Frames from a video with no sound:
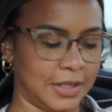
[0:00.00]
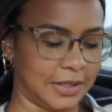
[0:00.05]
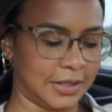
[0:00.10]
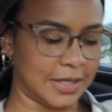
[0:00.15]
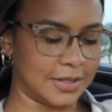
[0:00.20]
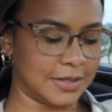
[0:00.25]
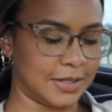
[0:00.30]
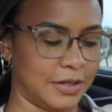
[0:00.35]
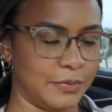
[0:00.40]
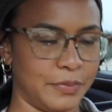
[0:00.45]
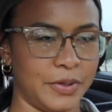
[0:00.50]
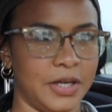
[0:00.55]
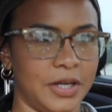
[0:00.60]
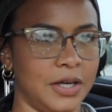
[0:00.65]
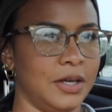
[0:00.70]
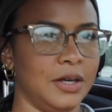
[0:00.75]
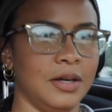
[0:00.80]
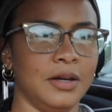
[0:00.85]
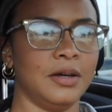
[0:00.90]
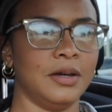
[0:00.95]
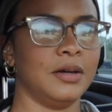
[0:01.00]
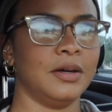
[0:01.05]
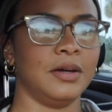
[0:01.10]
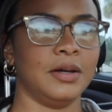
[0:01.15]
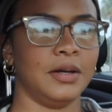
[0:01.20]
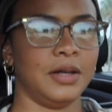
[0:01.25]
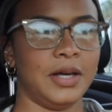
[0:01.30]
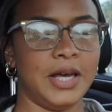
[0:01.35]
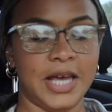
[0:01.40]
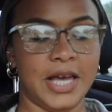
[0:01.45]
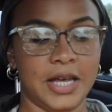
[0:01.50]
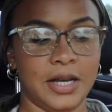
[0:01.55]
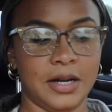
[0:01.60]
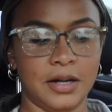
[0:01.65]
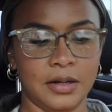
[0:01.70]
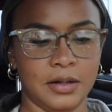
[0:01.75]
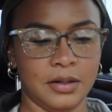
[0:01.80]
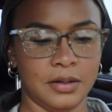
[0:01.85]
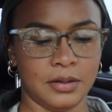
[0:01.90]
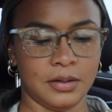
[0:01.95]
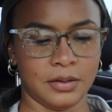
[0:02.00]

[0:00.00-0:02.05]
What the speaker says: like, that's gonna be in